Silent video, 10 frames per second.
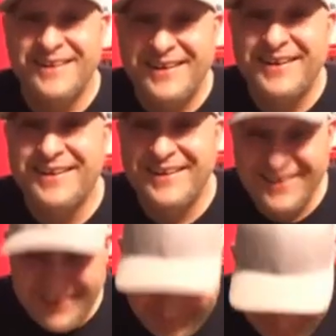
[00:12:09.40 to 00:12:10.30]

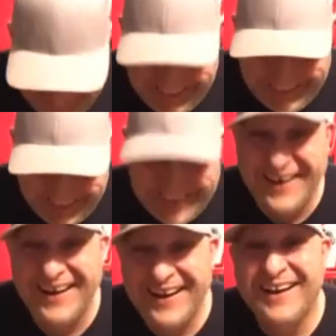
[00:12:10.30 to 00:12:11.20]

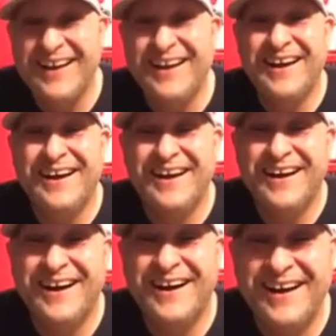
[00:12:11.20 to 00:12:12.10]

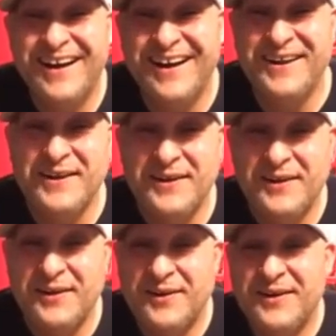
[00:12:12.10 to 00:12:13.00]

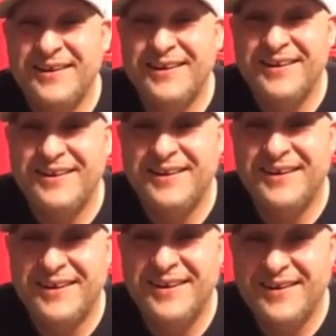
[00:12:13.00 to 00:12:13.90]

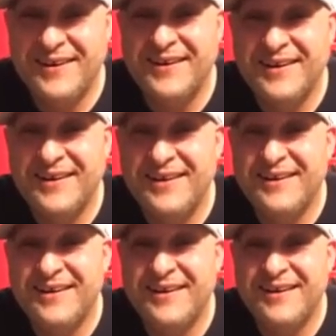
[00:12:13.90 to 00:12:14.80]

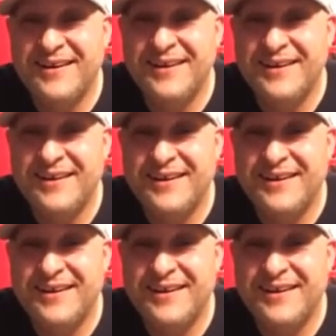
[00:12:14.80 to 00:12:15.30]
No words are spoken by the person on screen.